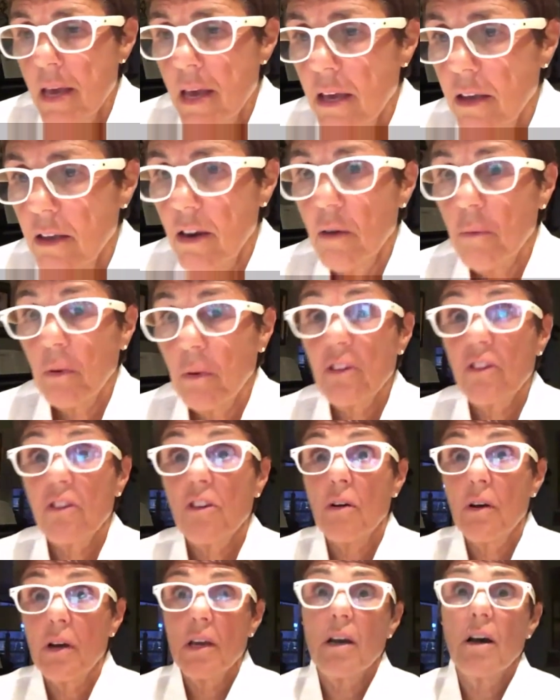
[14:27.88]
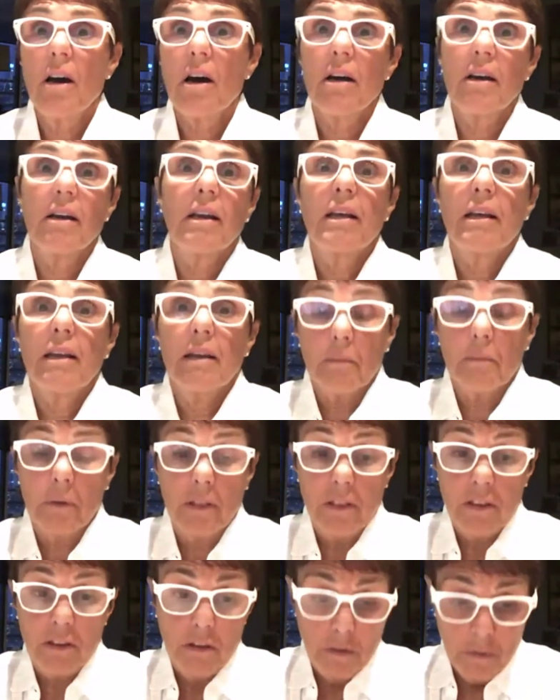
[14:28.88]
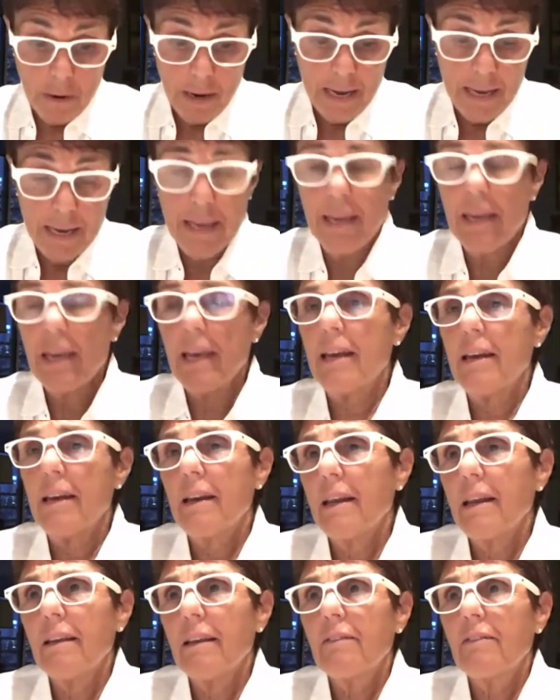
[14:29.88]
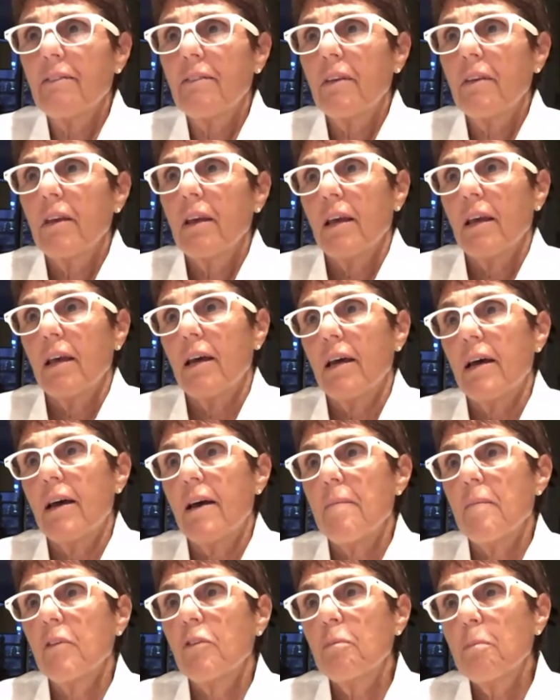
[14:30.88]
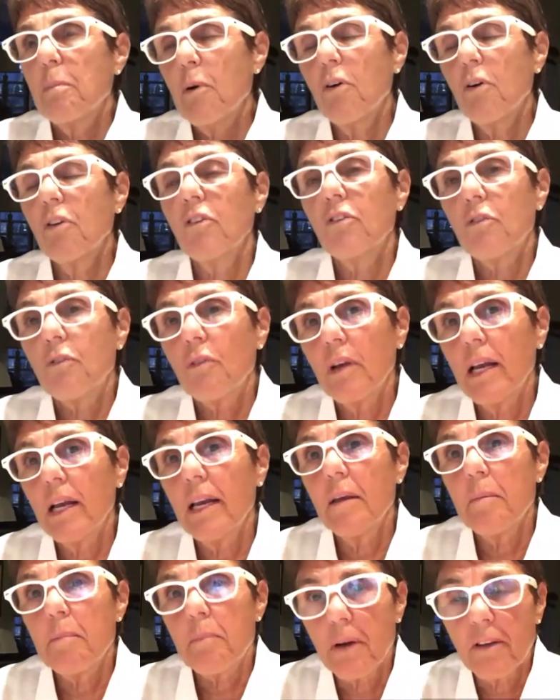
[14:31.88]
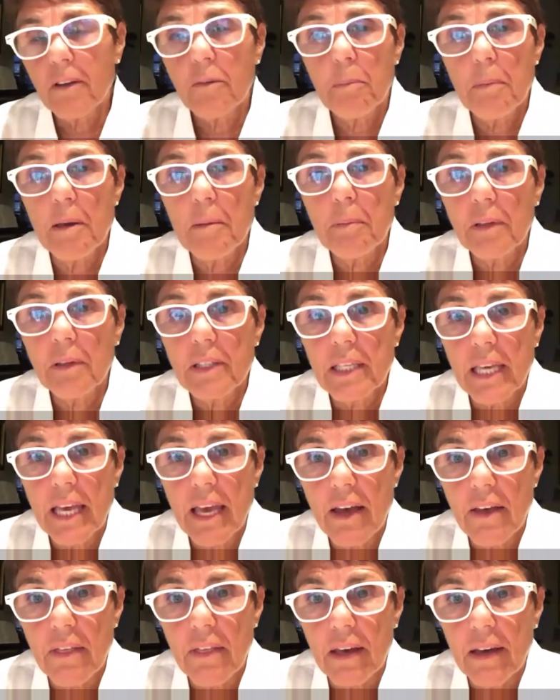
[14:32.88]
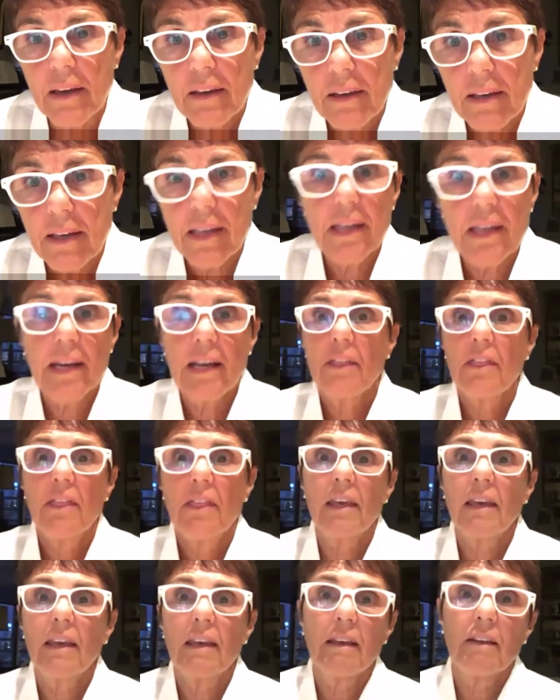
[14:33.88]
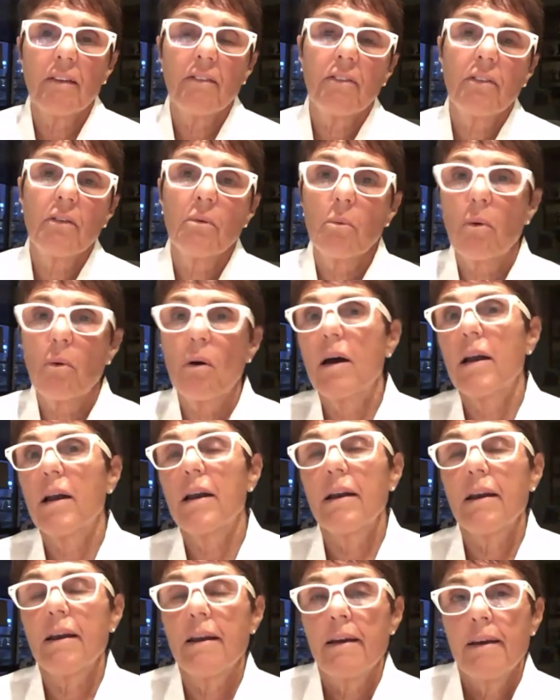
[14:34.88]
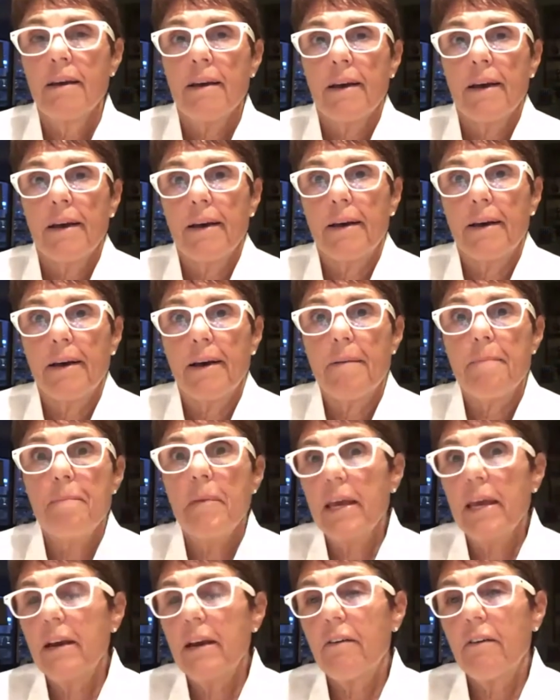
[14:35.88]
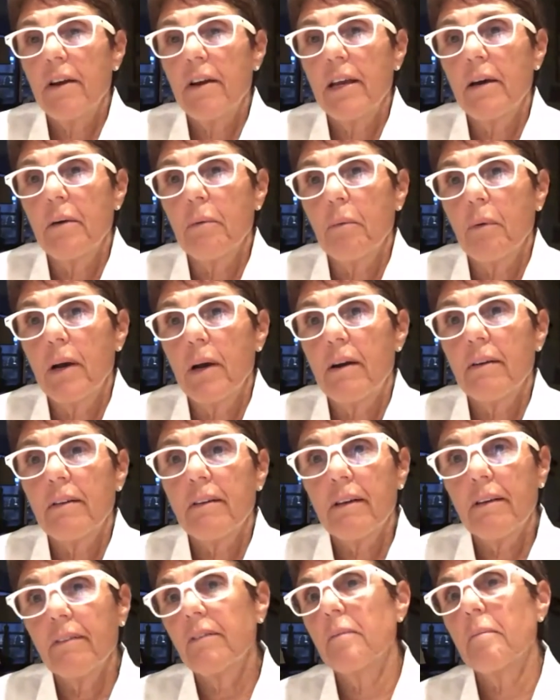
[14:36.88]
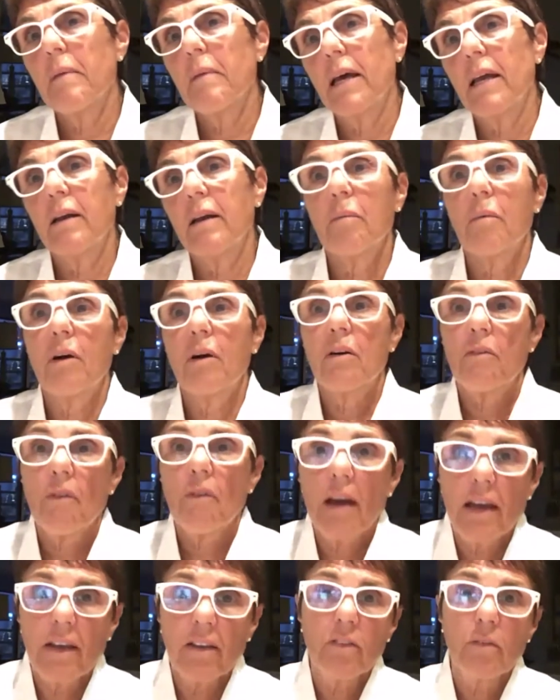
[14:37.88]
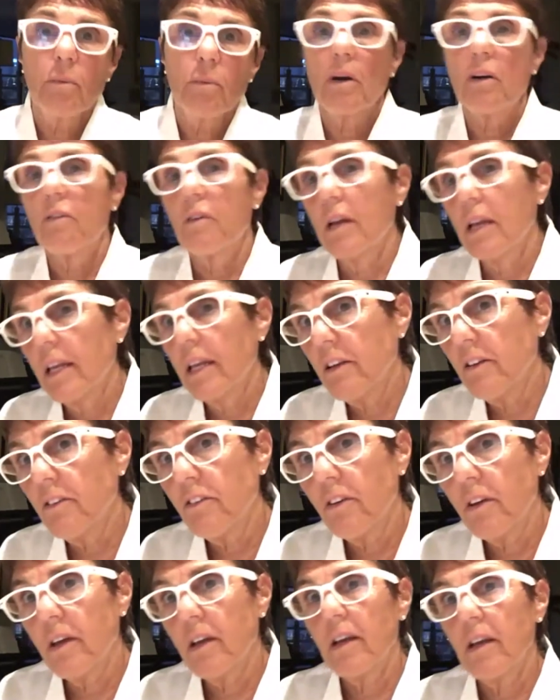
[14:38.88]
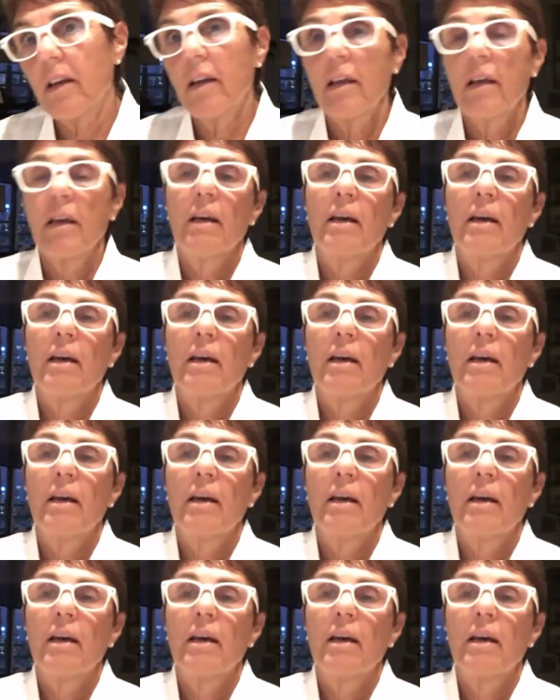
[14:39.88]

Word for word: you know, what's going on with the UAE, and it's, uh, sports really brings people together. And I think it's the one um, area where it doesn't matter what race, what religion,